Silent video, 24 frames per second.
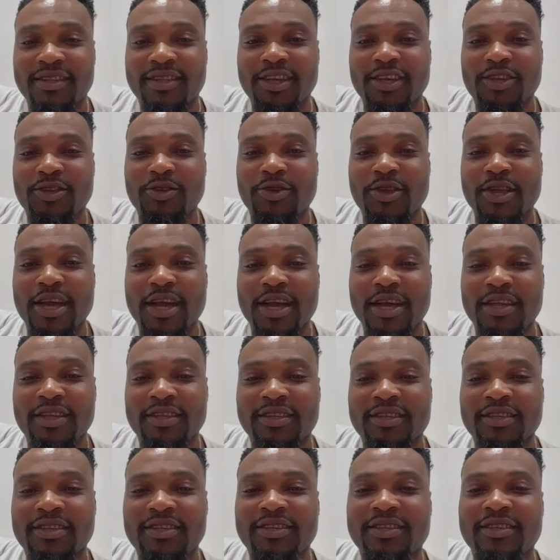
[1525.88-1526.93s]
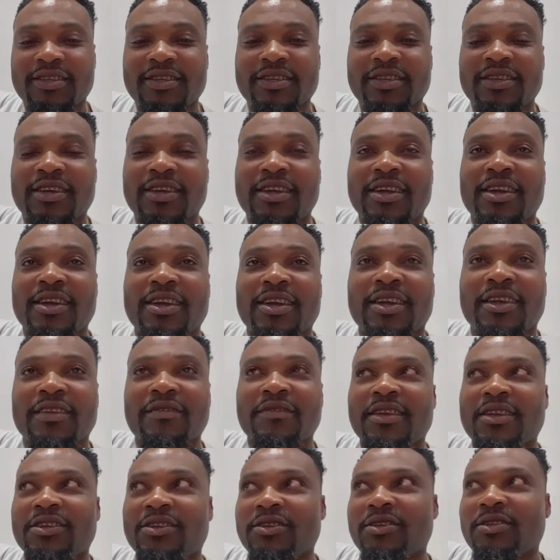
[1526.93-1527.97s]
Thank you guys.
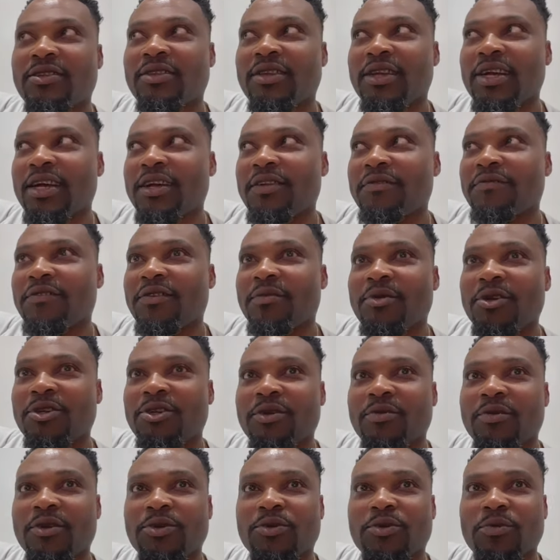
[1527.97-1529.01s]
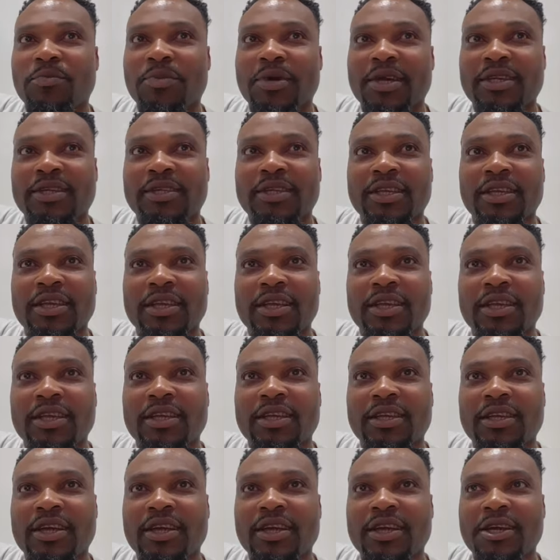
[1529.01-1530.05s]
If there's another information I want to pass
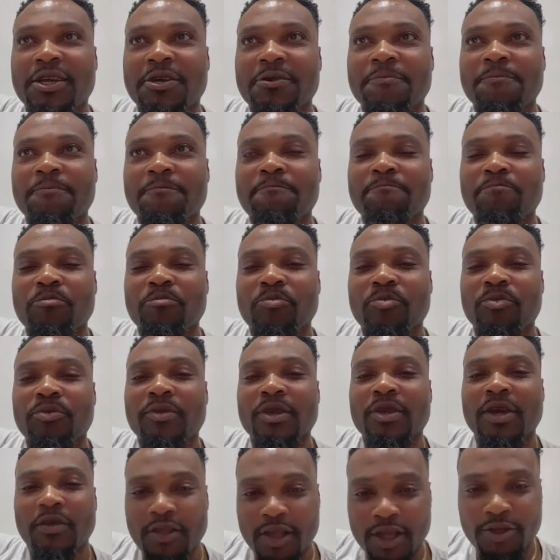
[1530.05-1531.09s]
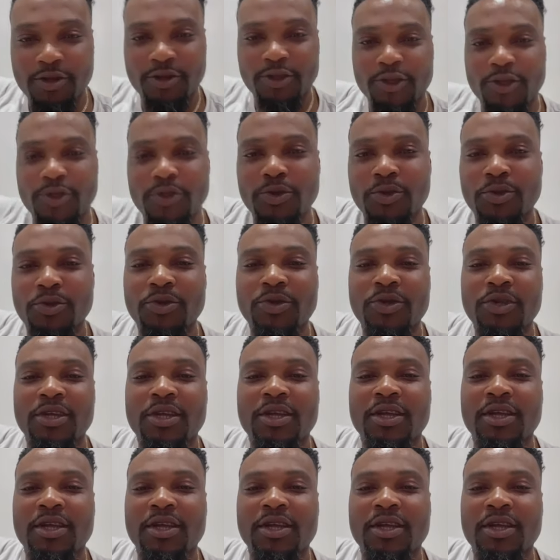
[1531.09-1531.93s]
again, um, I'll let us know.